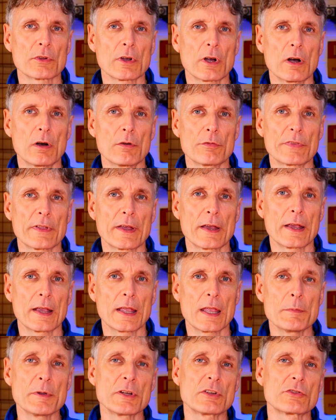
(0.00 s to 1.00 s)
of their
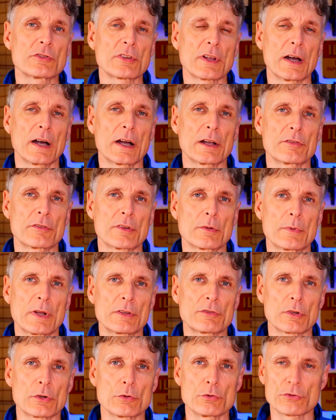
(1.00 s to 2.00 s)
image size, the
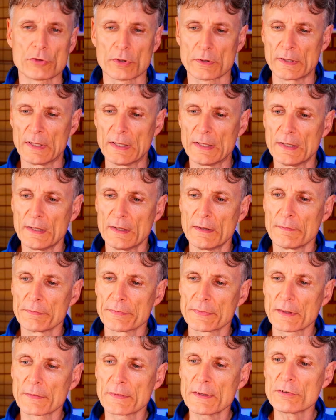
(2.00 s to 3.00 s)
resolution.
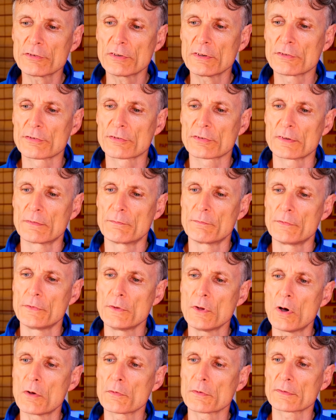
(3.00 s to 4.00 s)
Now, this is
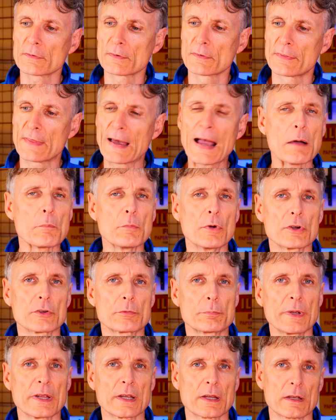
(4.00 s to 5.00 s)
not that
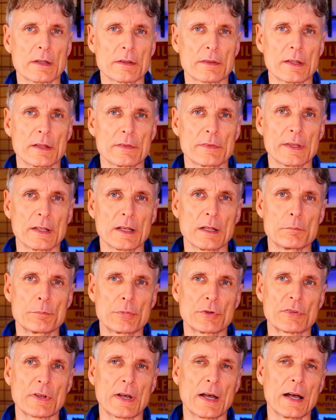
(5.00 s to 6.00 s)
much bigger than the
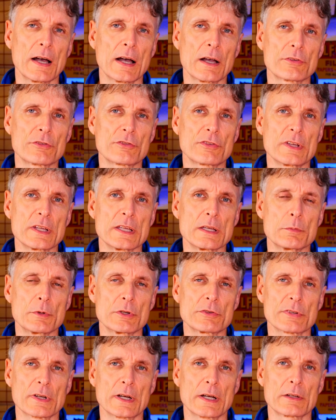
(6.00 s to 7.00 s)
Olympus RC,
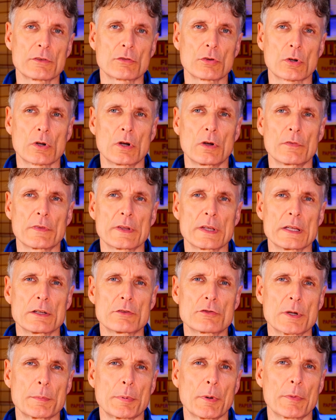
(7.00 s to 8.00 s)
which I took on the
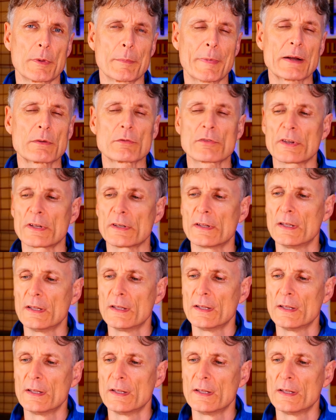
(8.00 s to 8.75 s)
trip up the mountain.